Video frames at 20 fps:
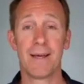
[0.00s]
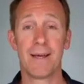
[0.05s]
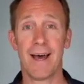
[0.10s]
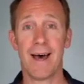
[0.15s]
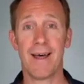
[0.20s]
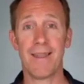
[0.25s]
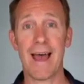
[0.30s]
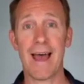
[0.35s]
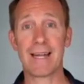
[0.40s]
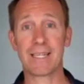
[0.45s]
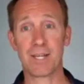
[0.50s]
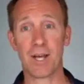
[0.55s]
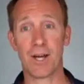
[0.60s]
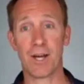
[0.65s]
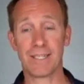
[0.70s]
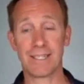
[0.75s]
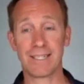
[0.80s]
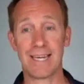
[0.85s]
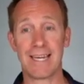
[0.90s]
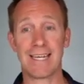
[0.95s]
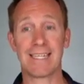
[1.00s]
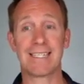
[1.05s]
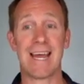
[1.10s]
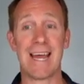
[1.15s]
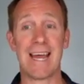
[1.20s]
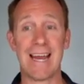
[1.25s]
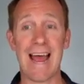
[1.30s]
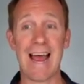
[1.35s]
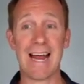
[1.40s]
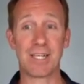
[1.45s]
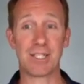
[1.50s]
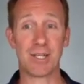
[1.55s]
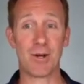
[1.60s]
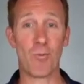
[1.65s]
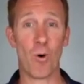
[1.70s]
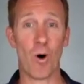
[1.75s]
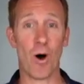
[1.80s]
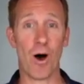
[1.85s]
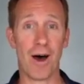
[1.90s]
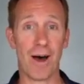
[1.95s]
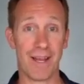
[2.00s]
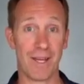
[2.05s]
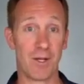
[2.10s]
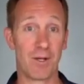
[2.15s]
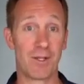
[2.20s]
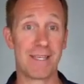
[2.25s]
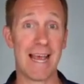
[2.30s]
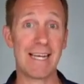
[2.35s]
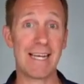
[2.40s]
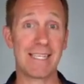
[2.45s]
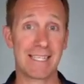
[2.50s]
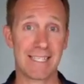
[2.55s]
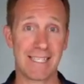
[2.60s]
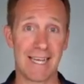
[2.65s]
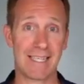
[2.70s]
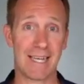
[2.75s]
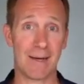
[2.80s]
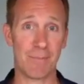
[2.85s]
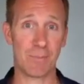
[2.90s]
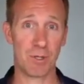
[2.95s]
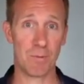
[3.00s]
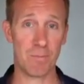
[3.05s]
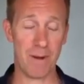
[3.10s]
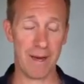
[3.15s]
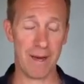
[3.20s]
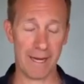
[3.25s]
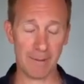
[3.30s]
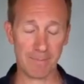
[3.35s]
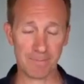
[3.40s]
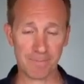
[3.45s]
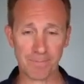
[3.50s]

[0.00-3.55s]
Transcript: And that's going to dictate actually what height your desk setup should be.